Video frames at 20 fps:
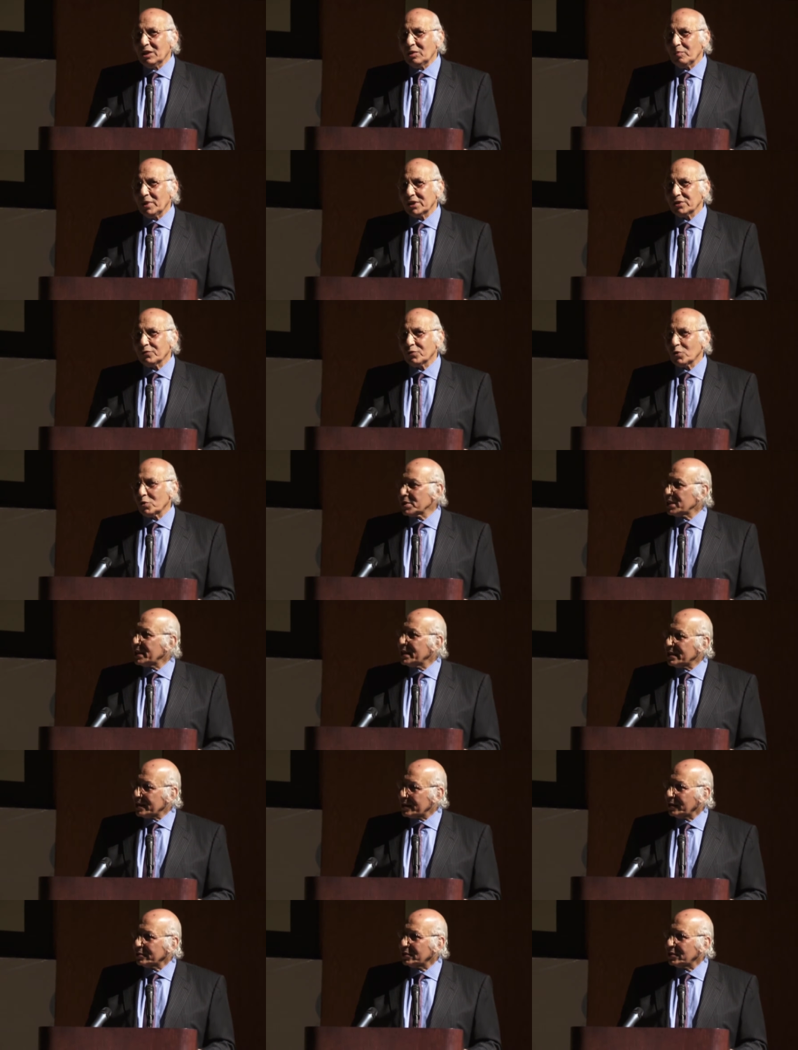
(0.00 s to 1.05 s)
But of course, he
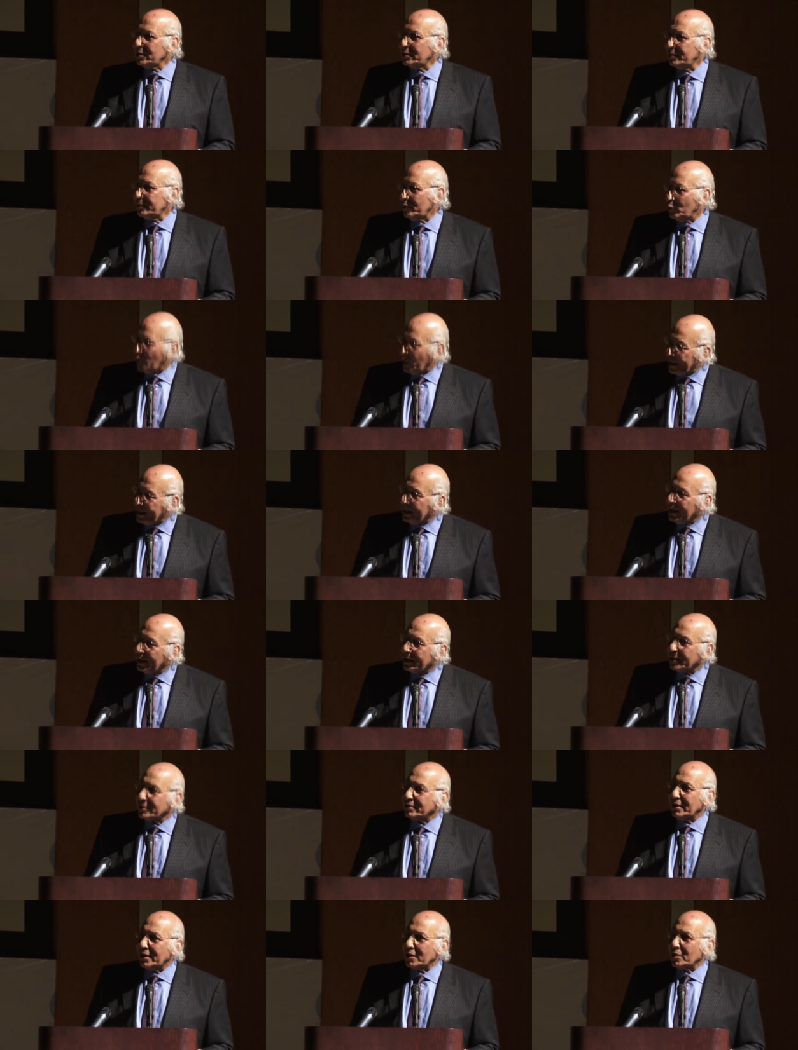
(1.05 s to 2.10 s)
started, when he
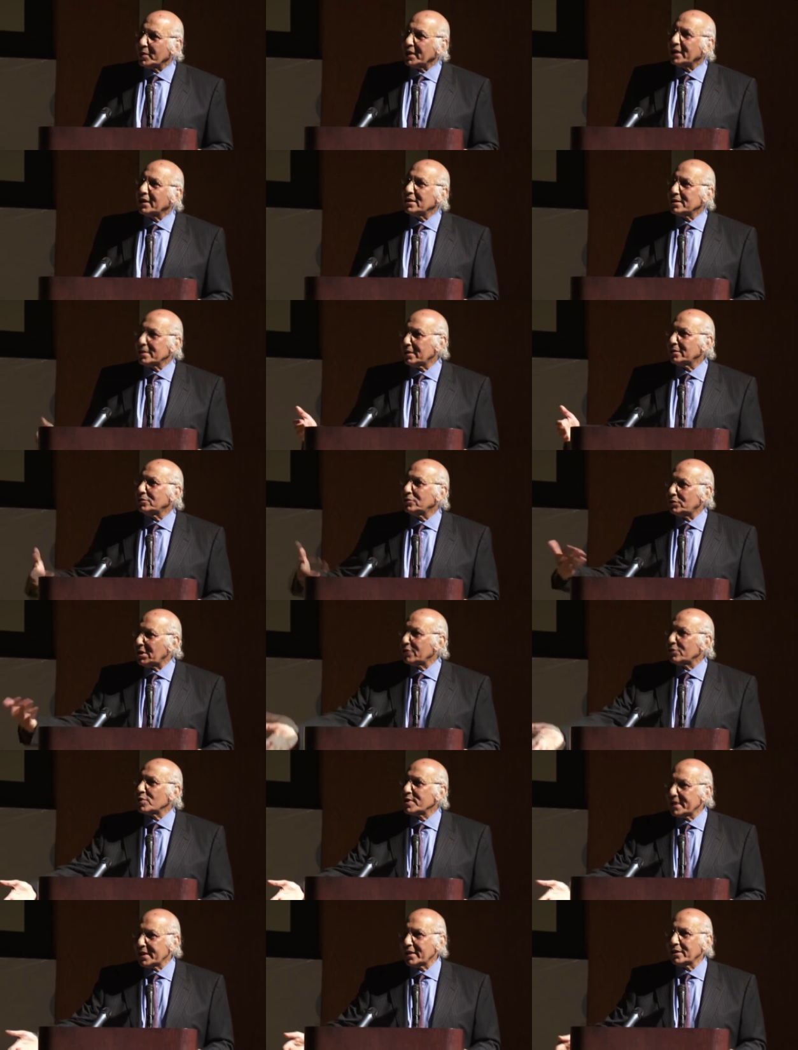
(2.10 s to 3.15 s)
learned Arabic, he started to
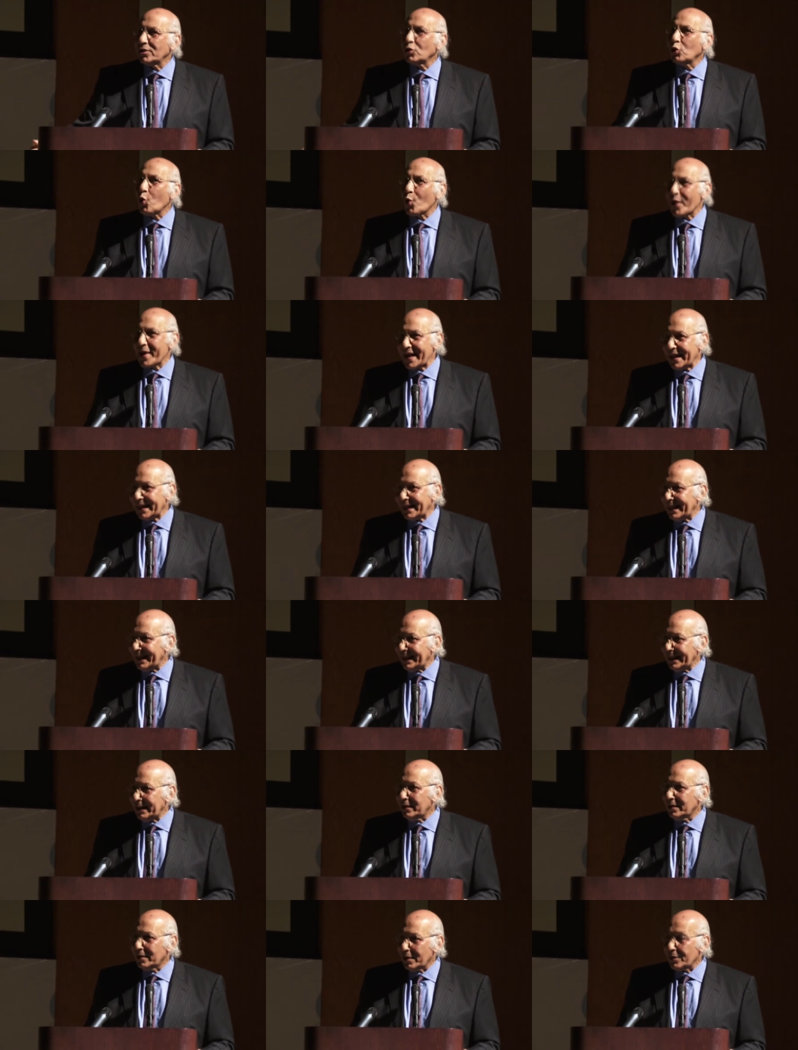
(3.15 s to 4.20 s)
understand
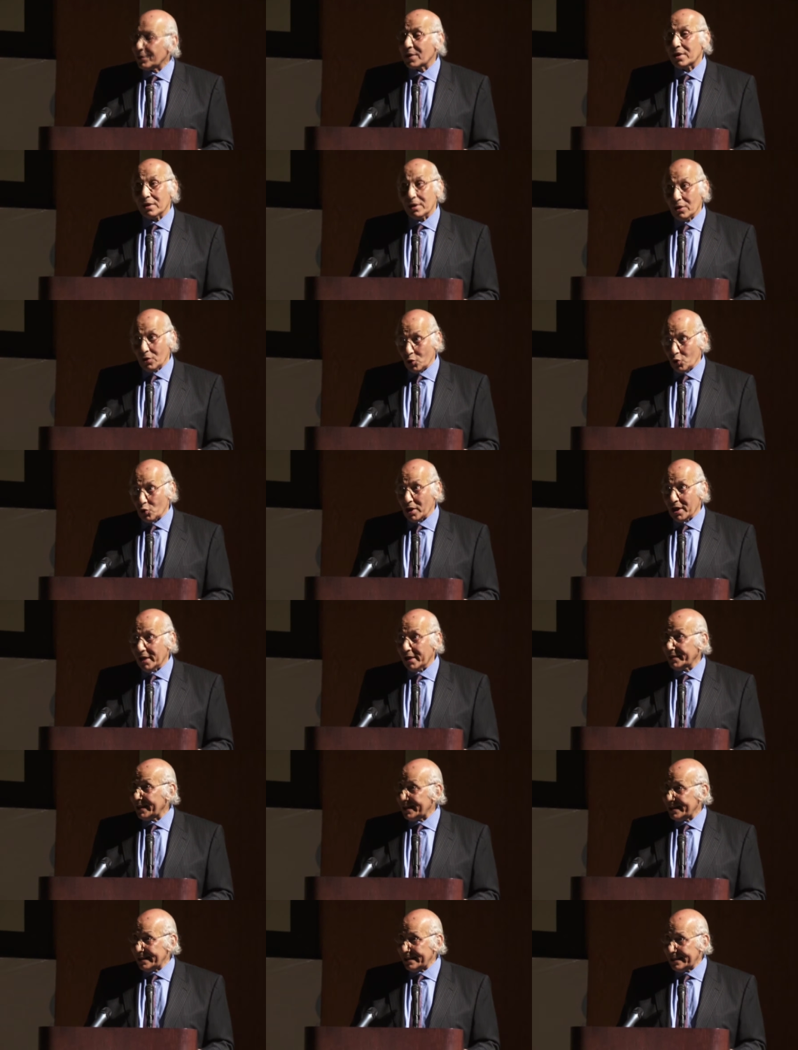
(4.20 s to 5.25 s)
correctly the
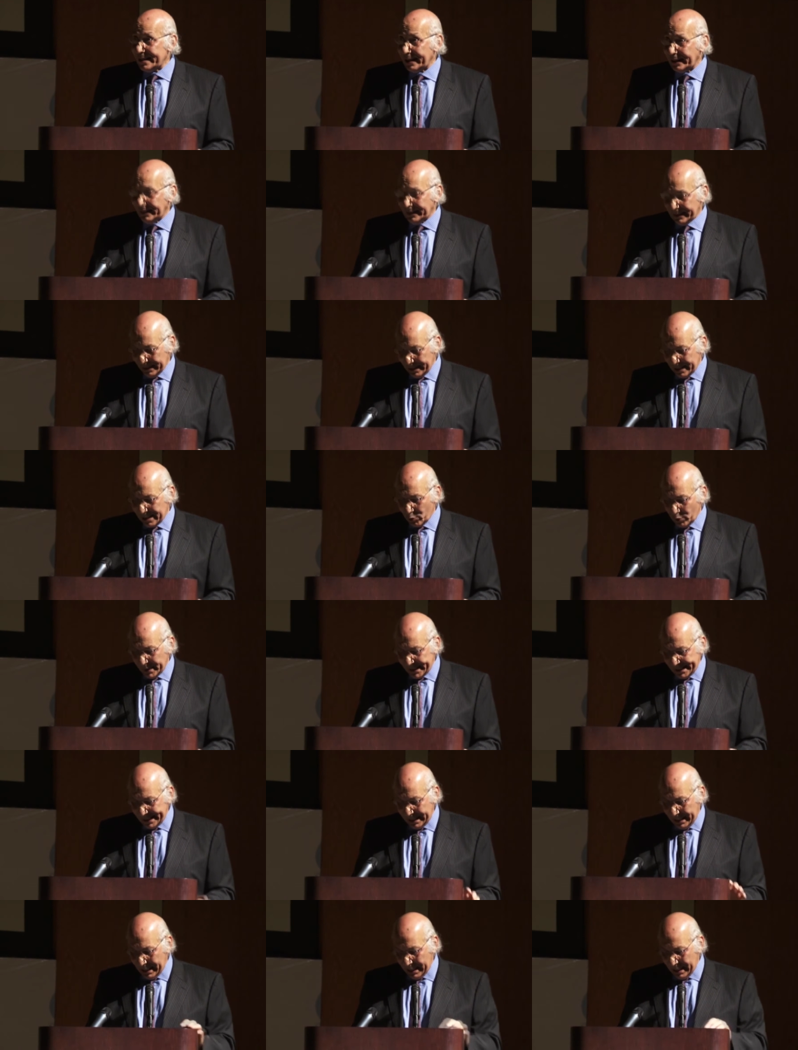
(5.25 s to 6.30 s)
Quran, as he said, as we'll
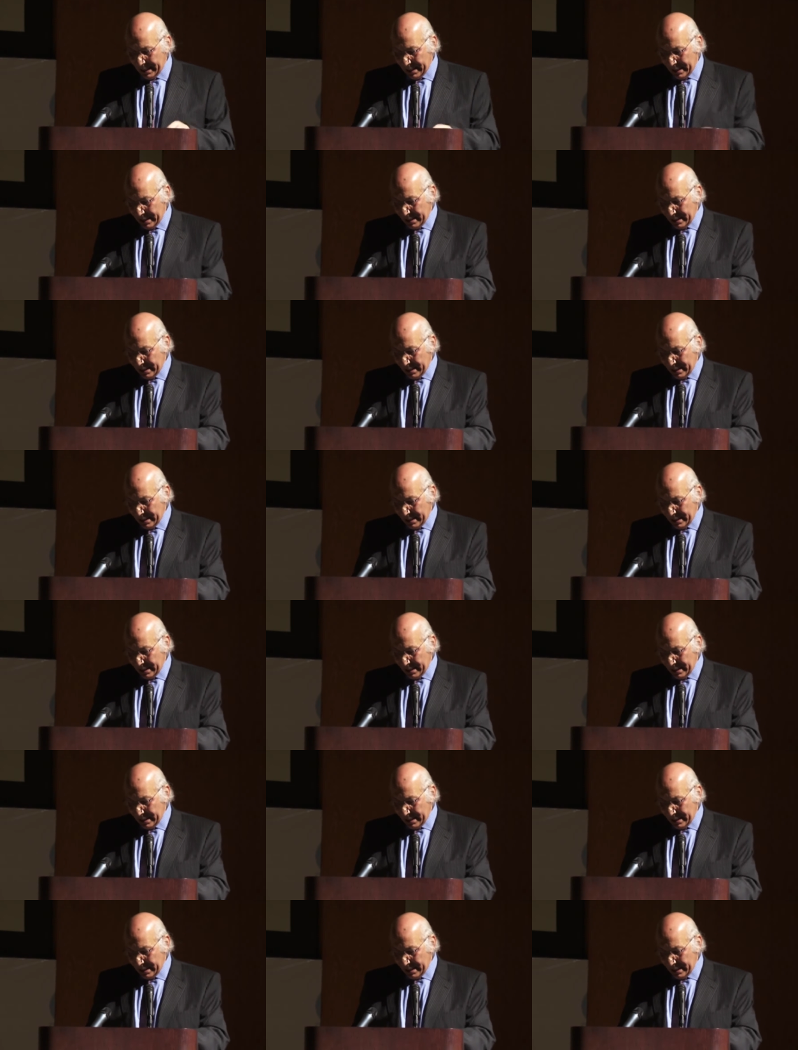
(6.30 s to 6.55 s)
see.